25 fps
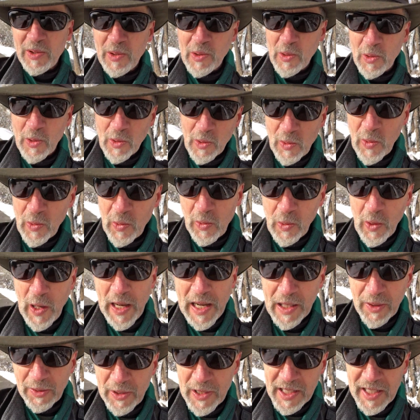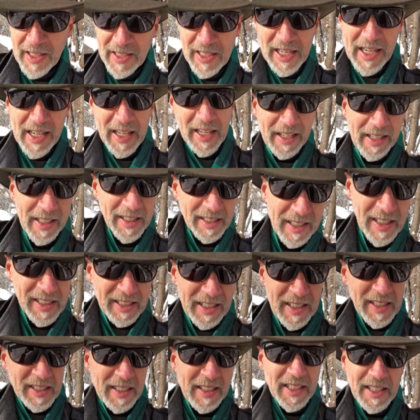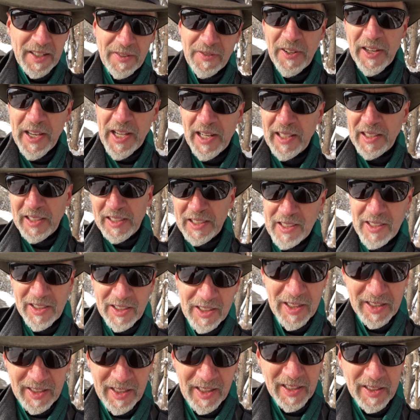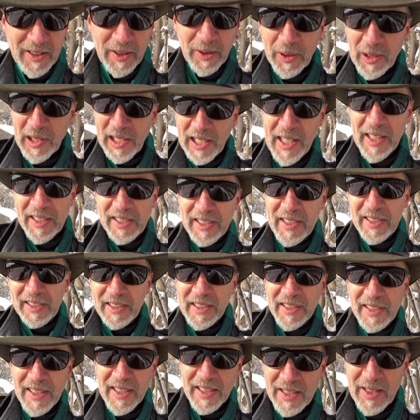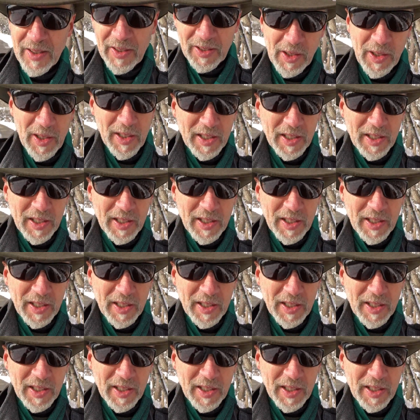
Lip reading: why do we need that? And then finally she relents and says,